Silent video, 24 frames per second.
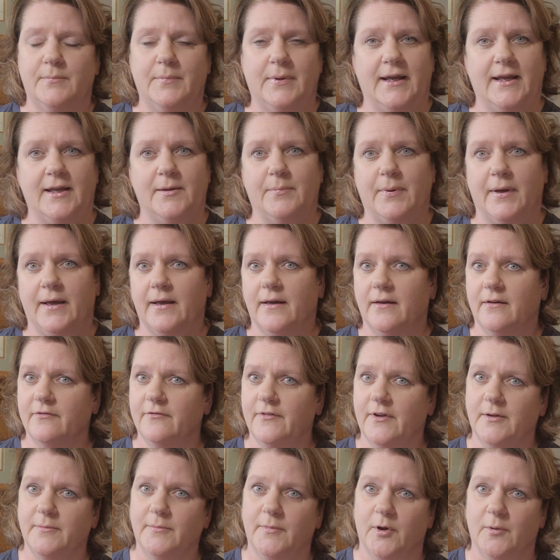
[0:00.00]
PayPal,
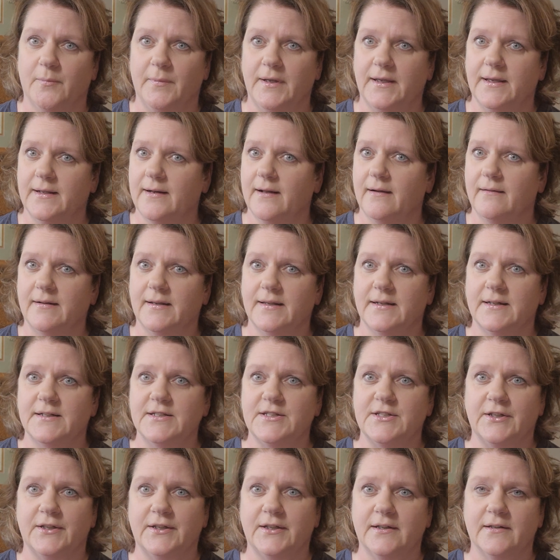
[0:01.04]
Venmo me, and I'll get it
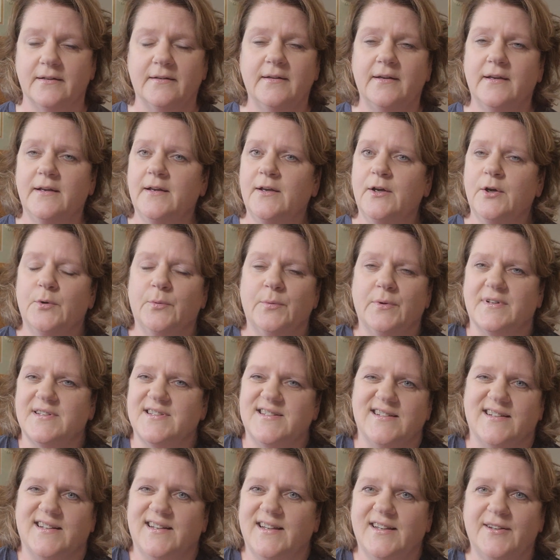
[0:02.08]
to you. We'll
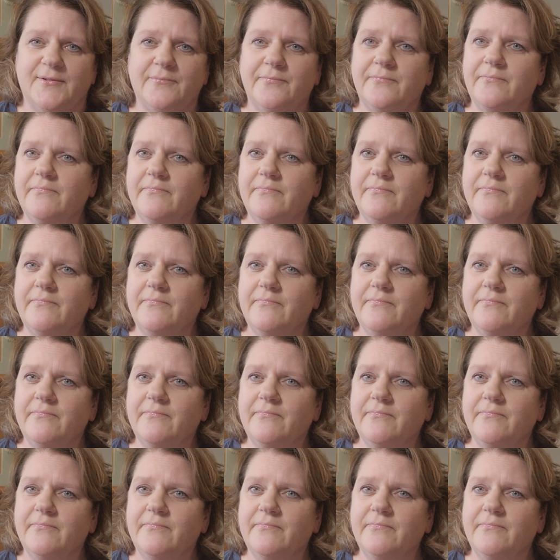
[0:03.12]
see.